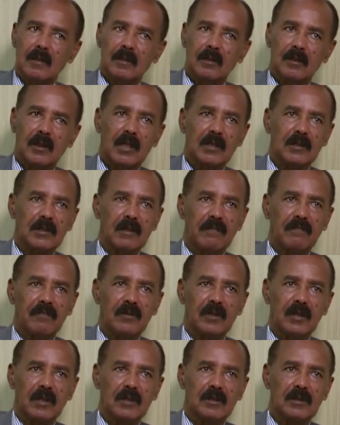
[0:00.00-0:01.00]
Russian
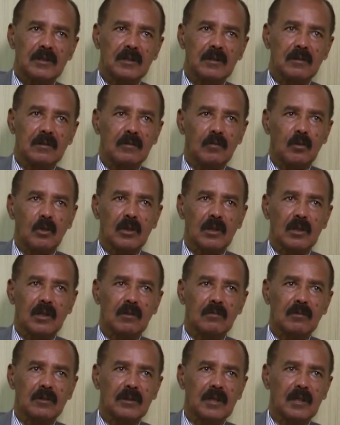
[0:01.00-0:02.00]
Federation
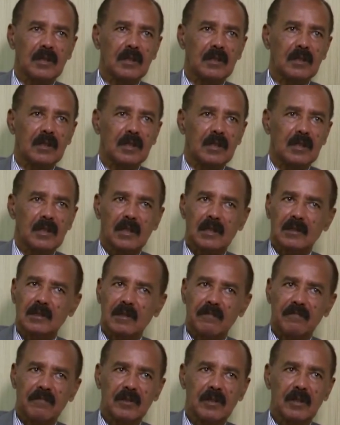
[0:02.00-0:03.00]
working with Eritrea,
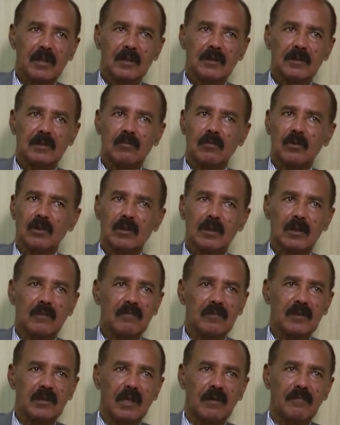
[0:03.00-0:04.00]
Russian Federation working
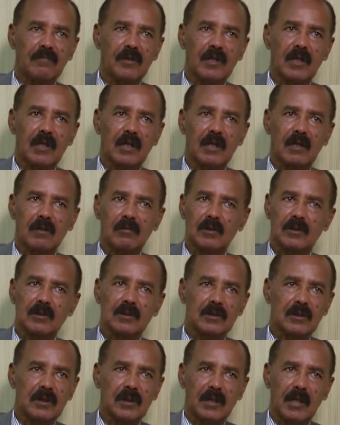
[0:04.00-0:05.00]
with Africa,
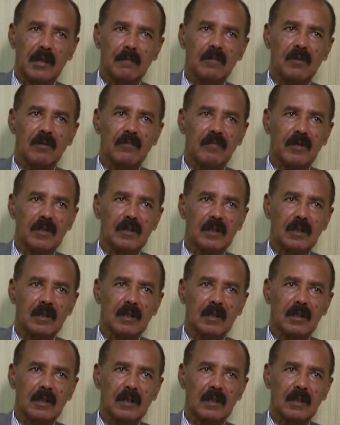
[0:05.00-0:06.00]
with a number of other
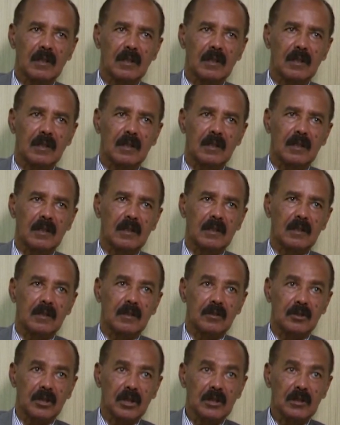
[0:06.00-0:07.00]

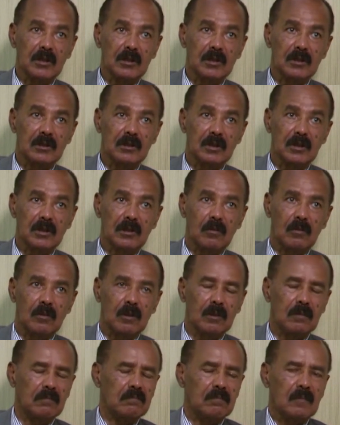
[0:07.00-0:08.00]
regions in the
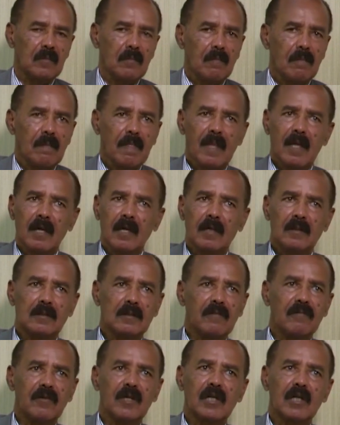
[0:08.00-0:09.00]
world, is
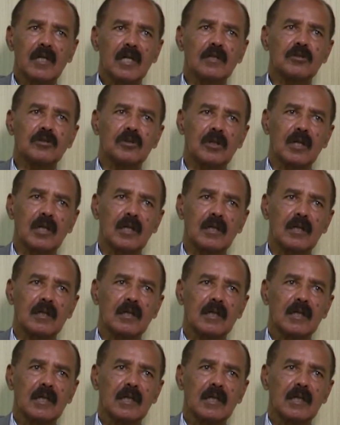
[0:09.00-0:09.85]
a very natural